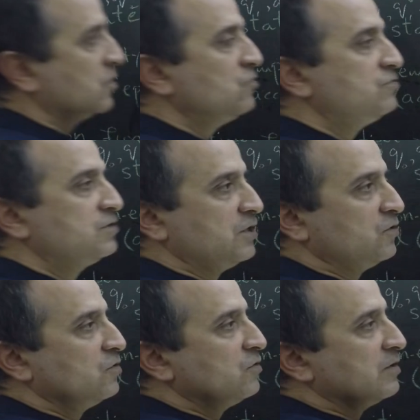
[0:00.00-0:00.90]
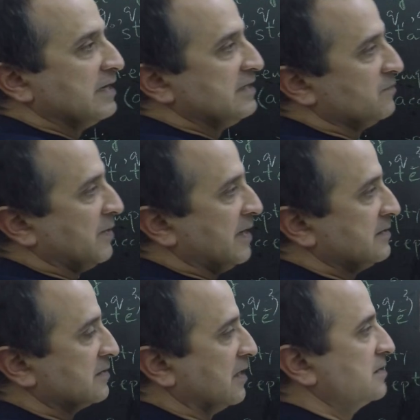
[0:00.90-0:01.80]
Q0 is my
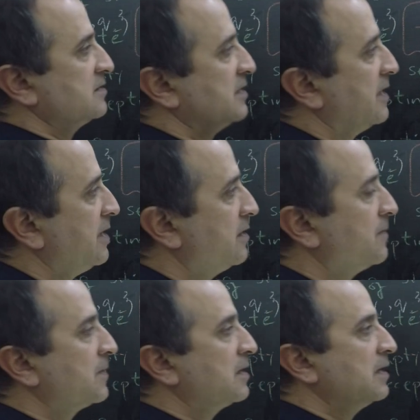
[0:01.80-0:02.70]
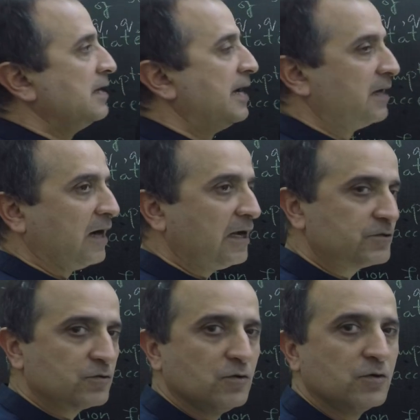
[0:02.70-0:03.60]
start state and
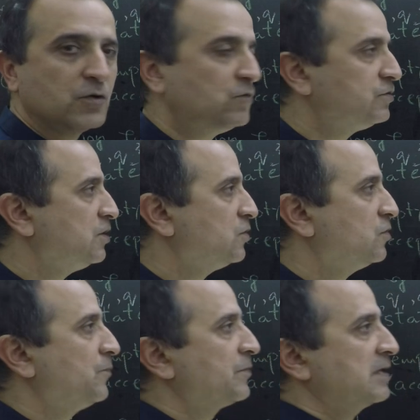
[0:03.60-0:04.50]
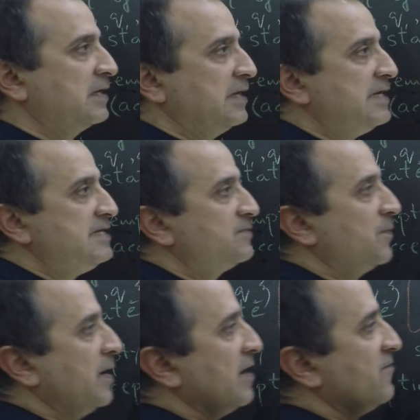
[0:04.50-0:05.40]
also Q0 is
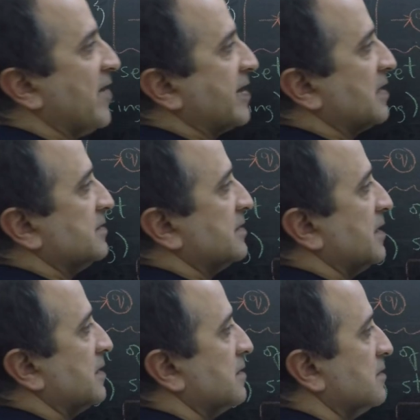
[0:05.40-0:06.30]
my final state.